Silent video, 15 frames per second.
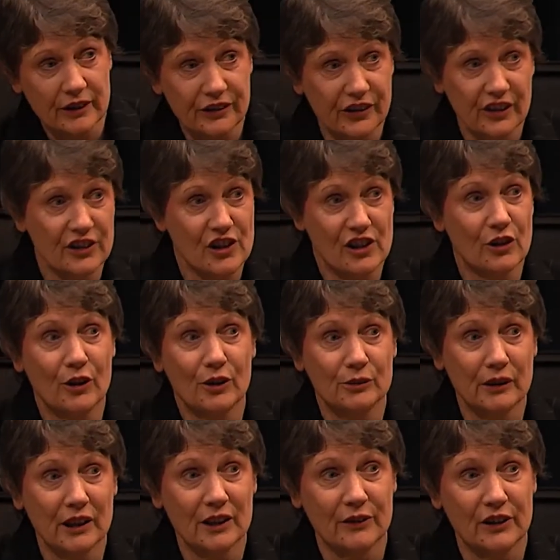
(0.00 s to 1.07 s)
These things are not
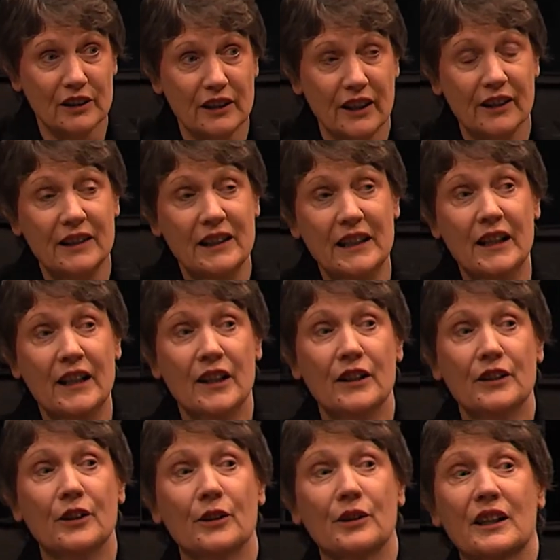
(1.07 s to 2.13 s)
irrelevant. Now,
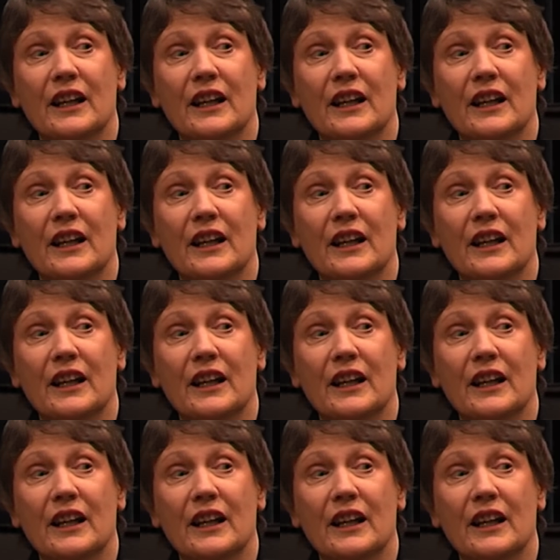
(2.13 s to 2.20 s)
you know,